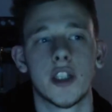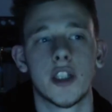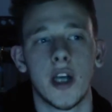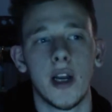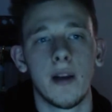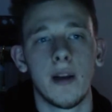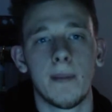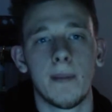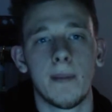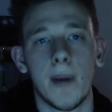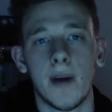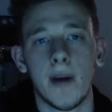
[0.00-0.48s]
Like,
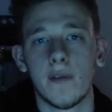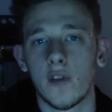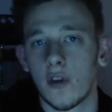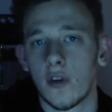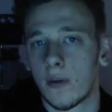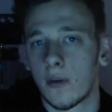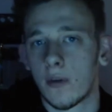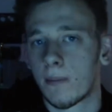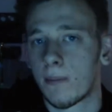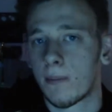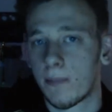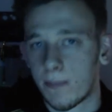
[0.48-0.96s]
Shia LaBeouf
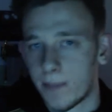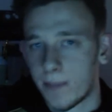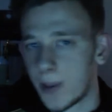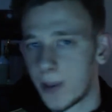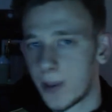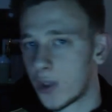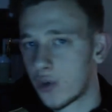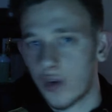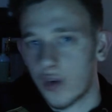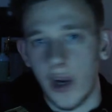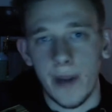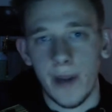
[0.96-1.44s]
could
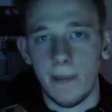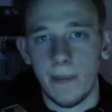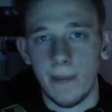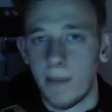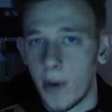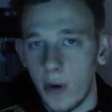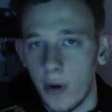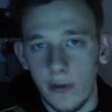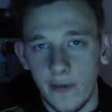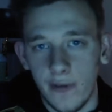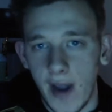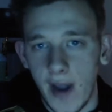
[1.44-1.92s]
portray
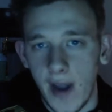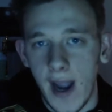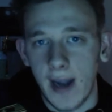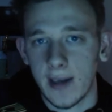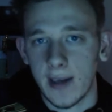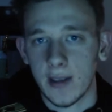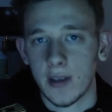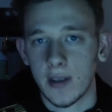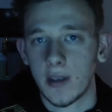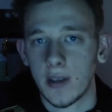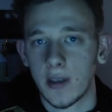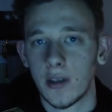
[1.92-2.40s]
both
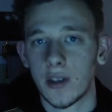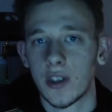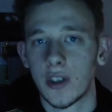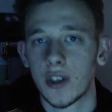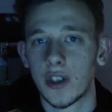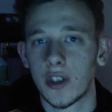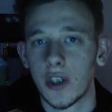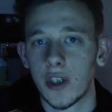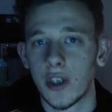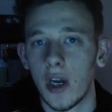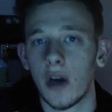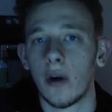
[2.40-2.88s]

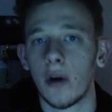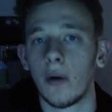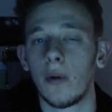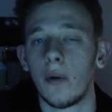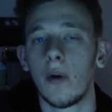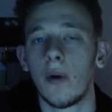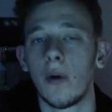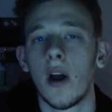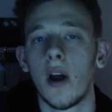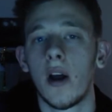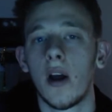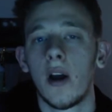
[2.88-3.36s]
actors.
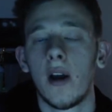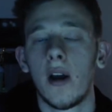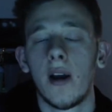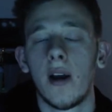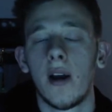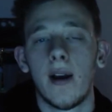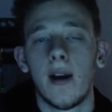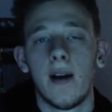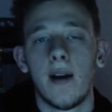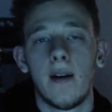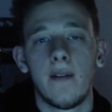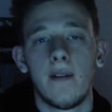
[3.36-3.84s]
So
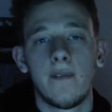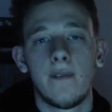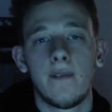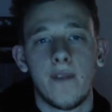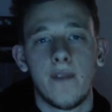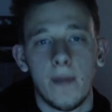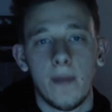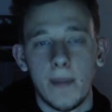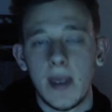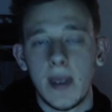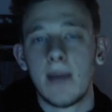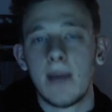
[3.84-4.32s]

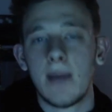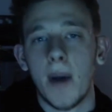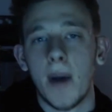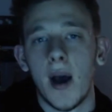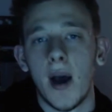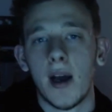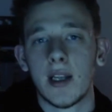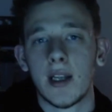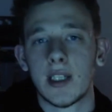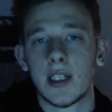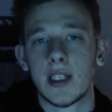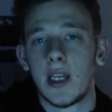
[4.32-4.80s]
for me
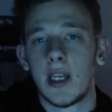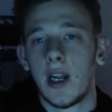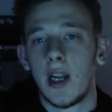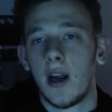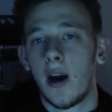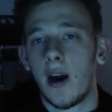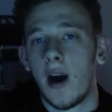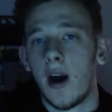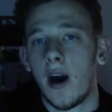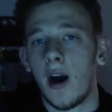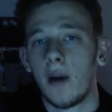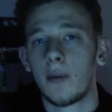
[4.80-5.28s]

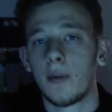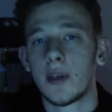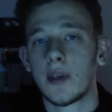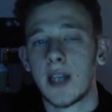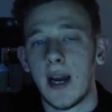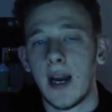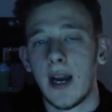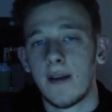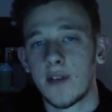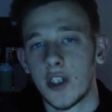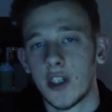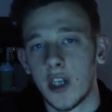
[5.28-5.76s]
personally, I
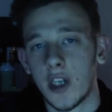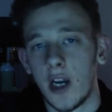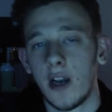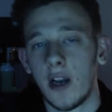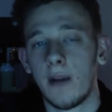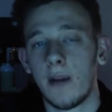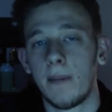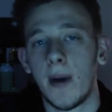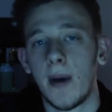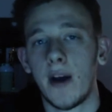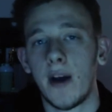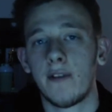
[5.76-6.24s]
would have
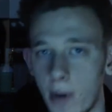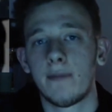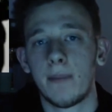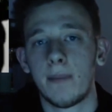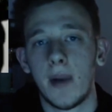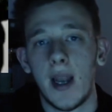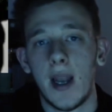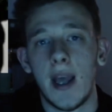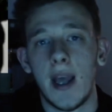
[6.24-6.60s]
Shia LaBeouf